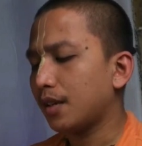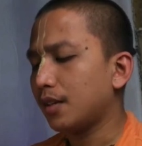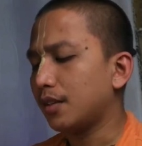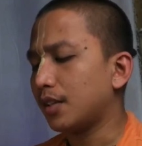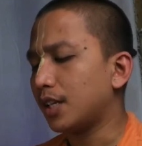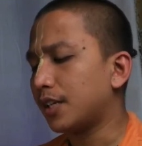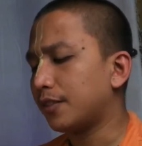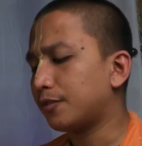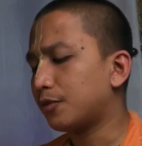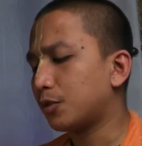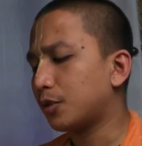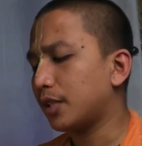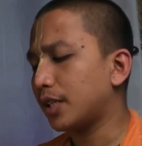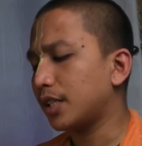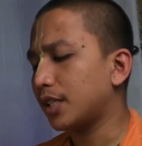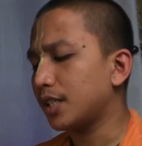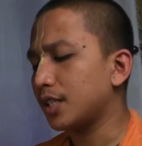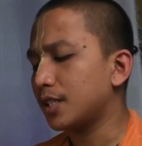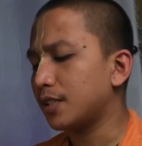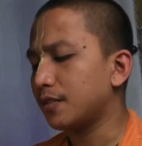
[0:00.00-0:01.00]
Therefore,
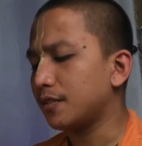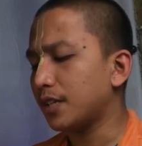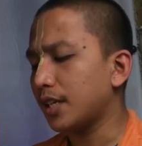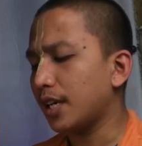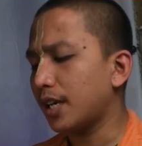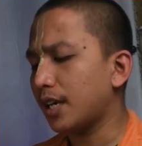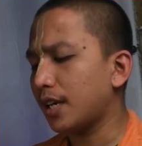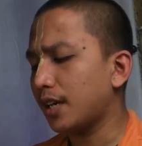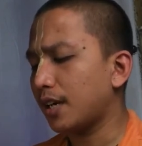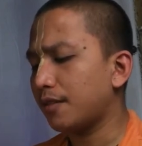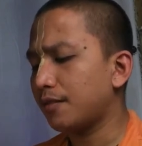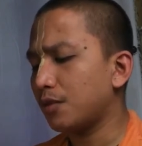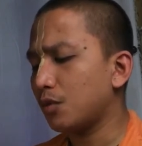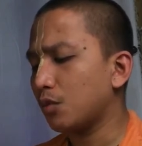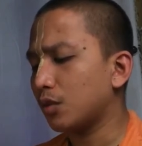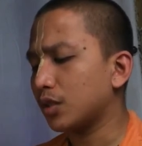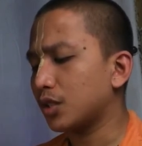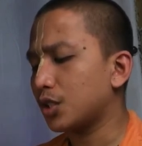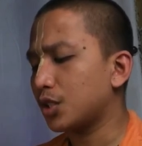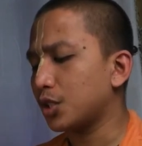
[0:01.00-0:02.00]
it is
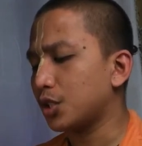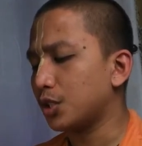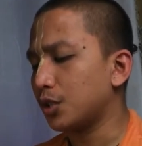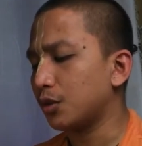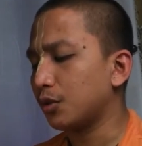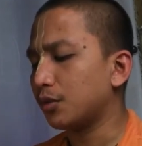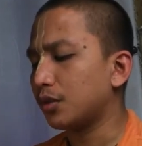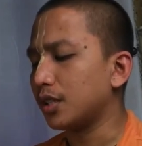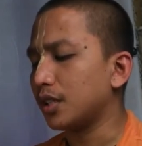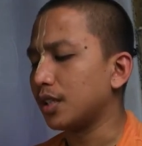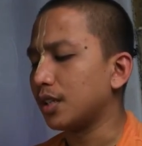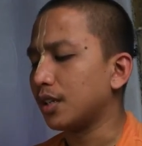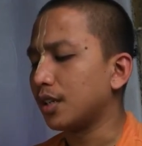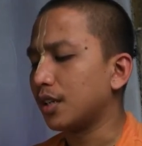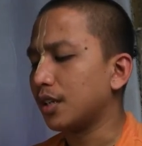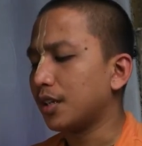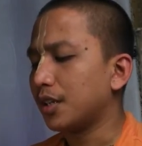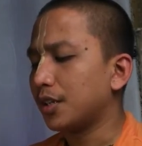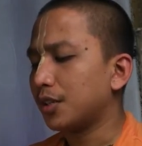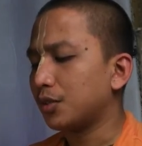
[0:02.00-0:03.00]
everyone's duty
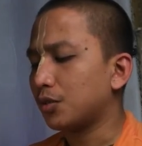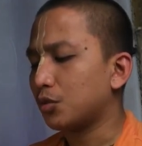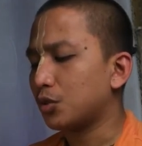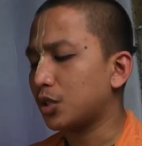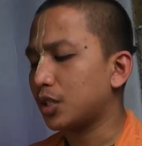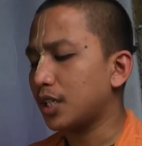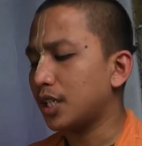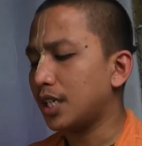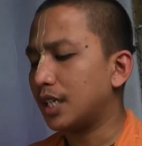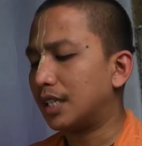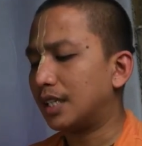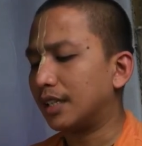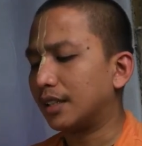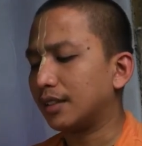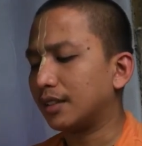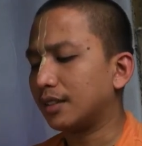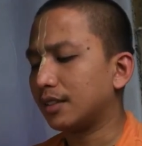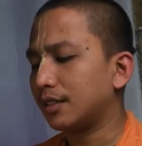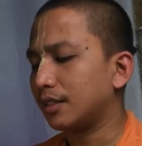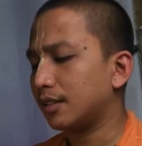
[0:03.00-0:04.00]
to see that
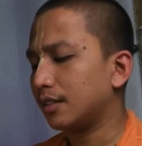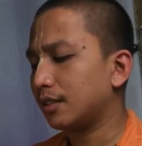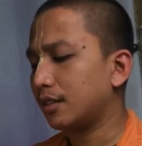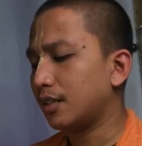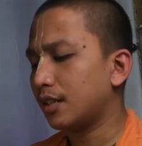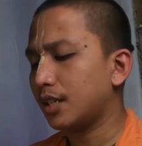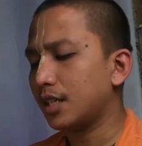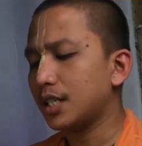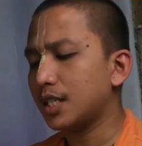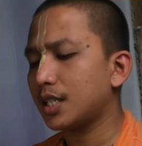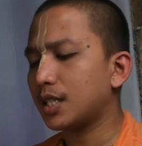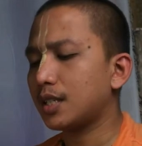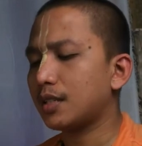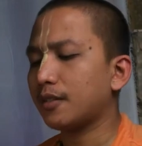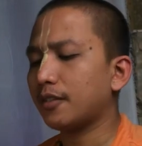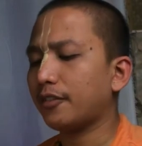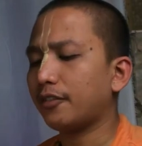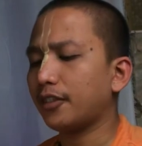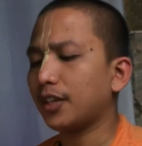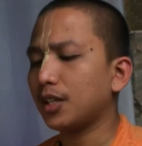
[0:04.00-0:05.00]
his
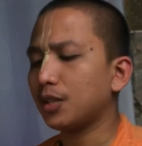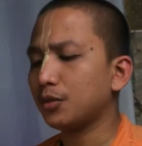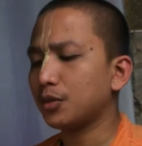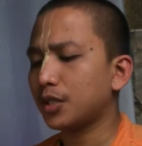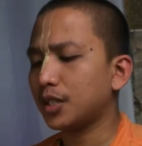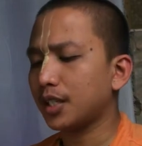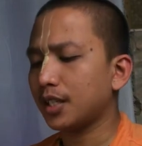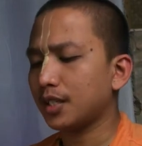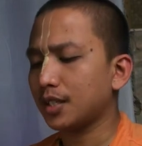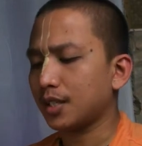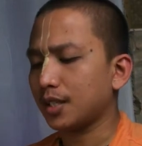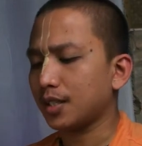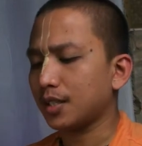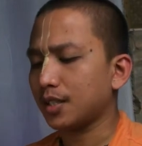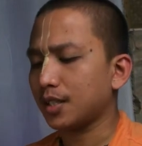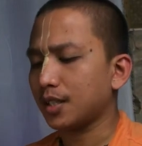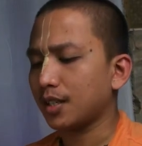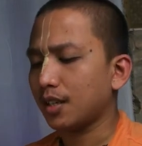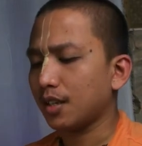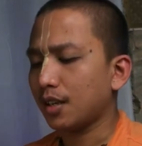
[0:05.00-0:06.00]
fellow
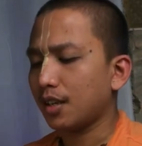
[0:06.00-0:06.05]
citizens